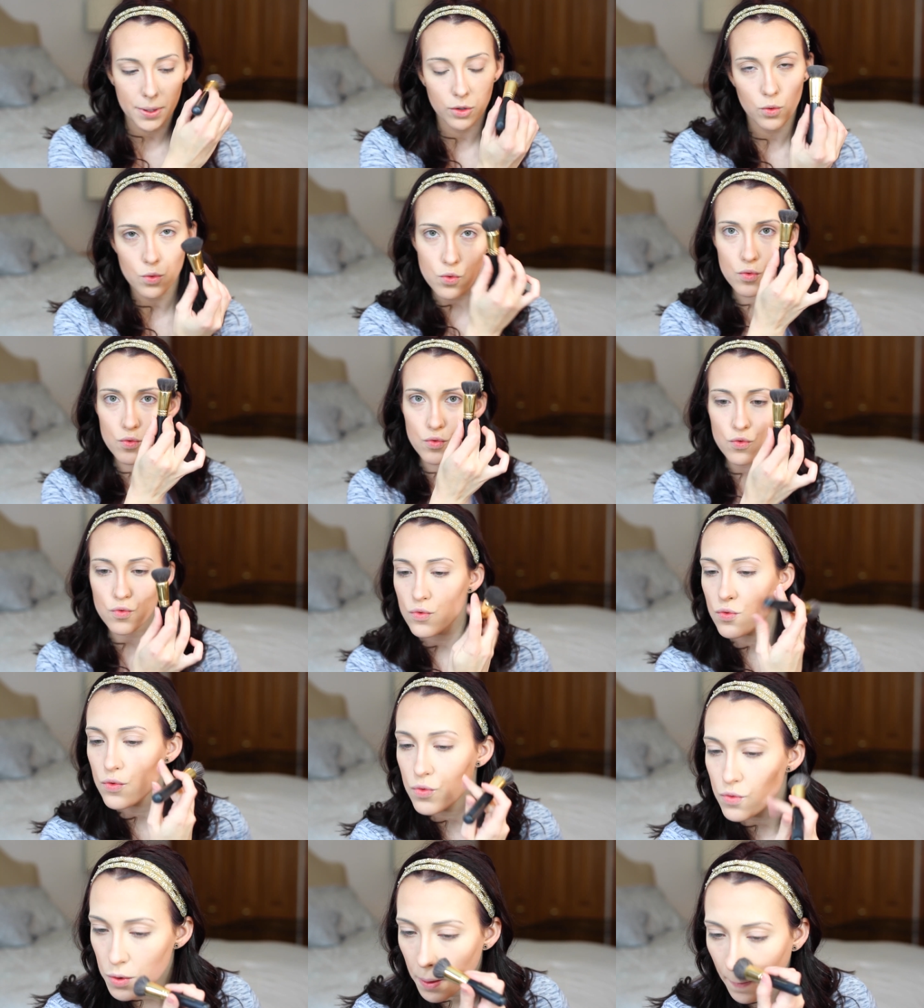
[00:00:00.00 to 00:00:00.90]
sharp
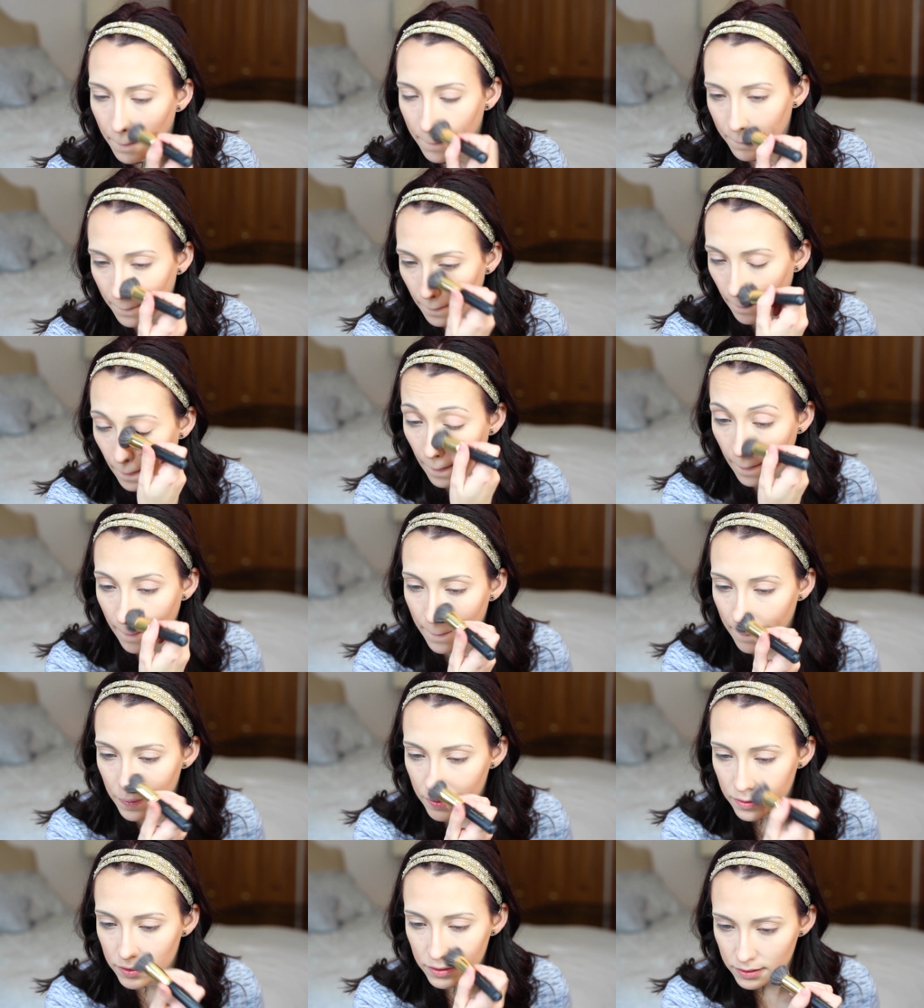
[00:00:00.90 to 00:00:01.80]
lines, so I go ahead and
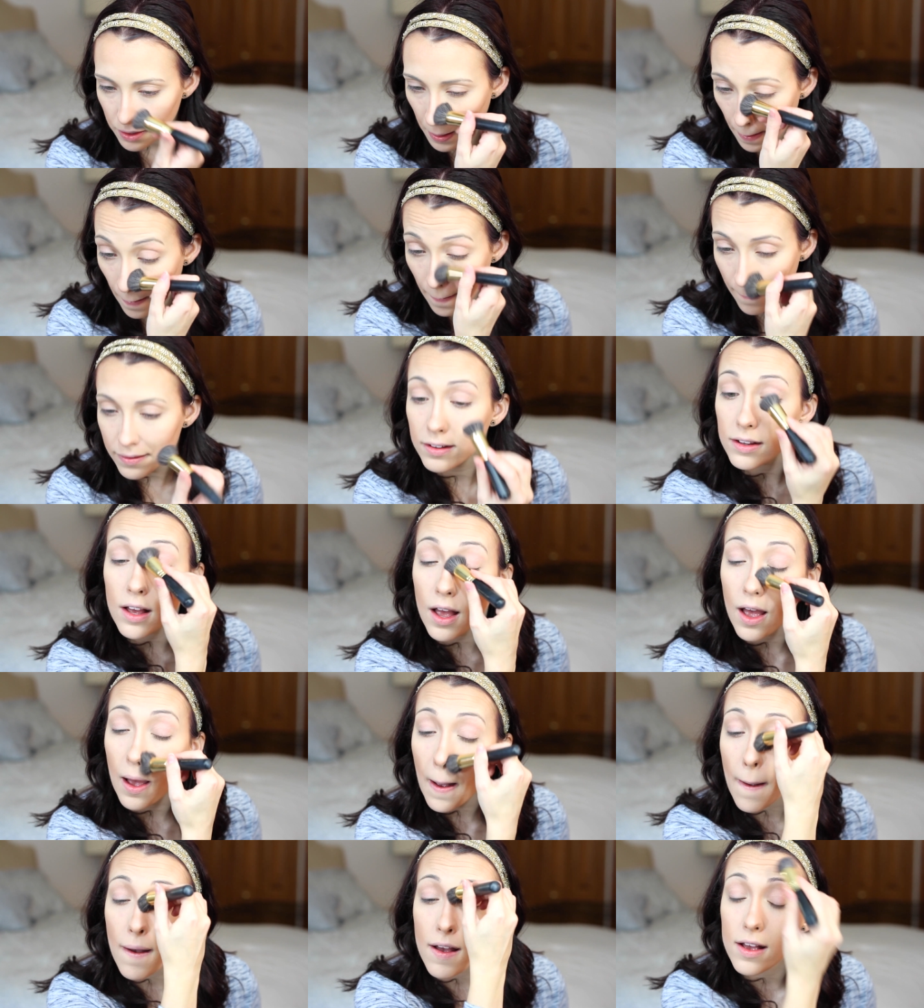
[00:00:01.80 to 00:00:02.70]
blend it out
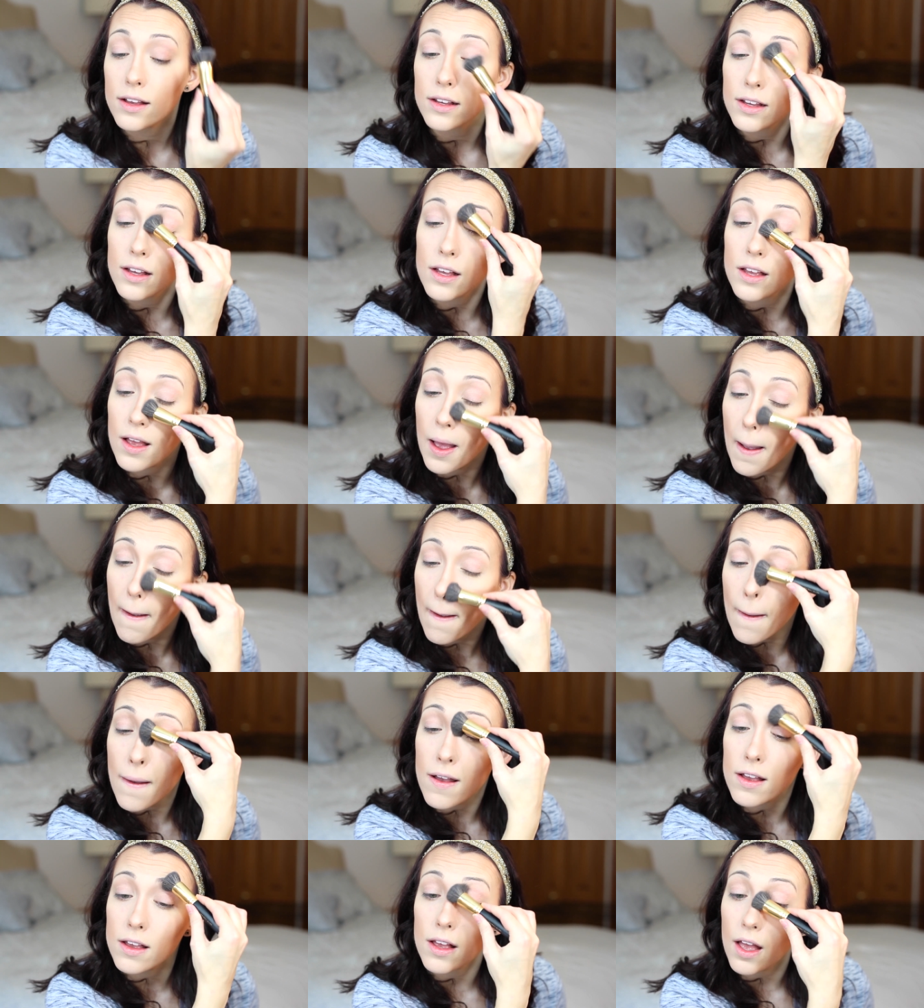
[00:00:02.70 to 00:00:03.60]
again with the
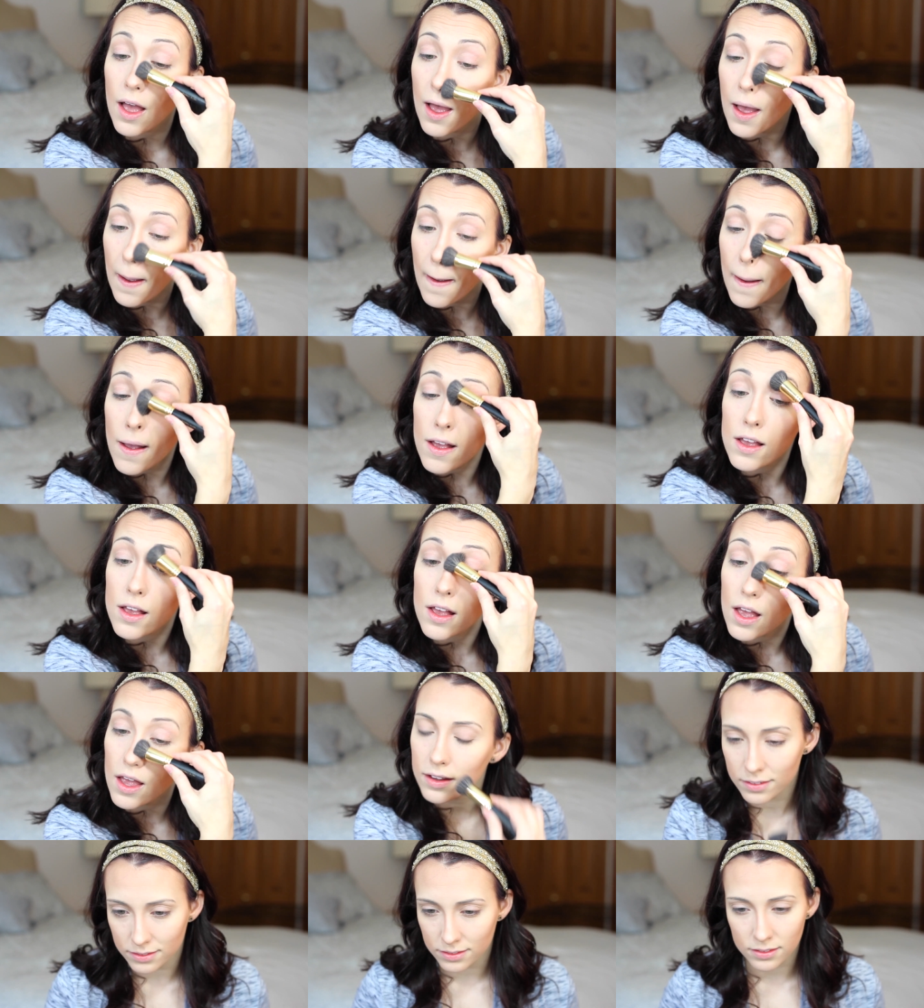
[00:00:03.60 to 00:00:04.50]
Heavenly
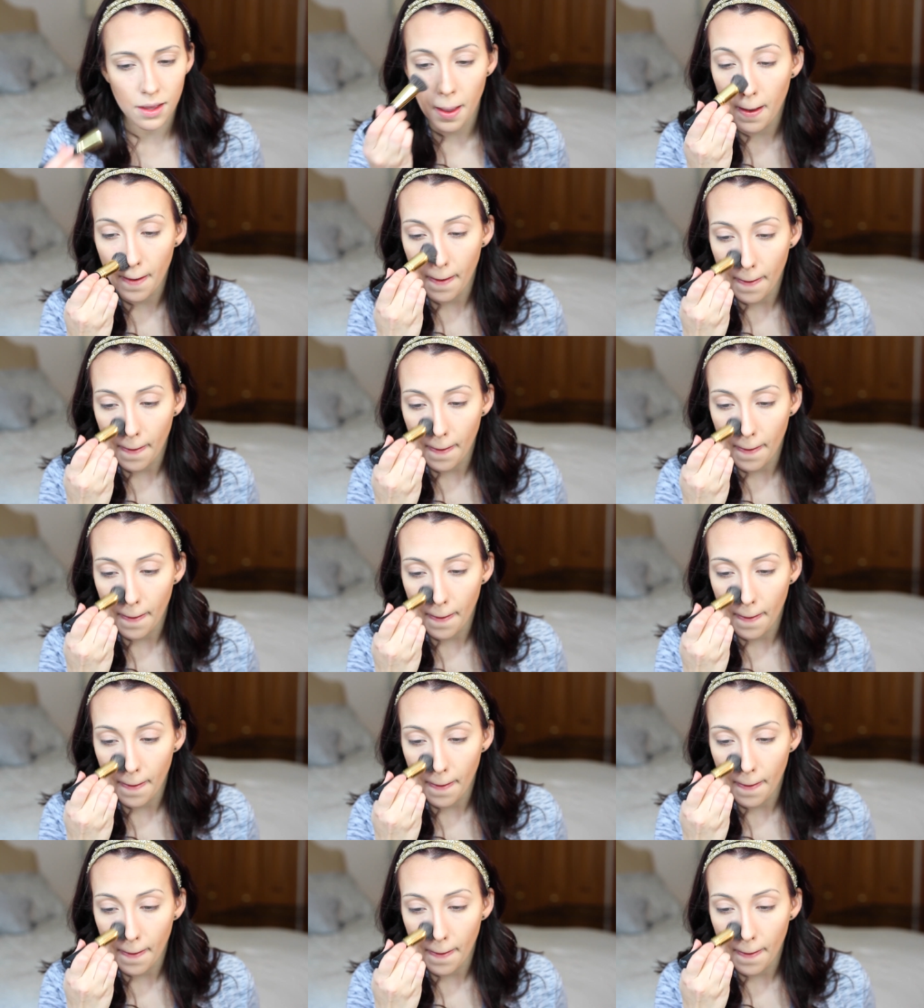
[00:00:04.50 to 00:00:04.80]
blush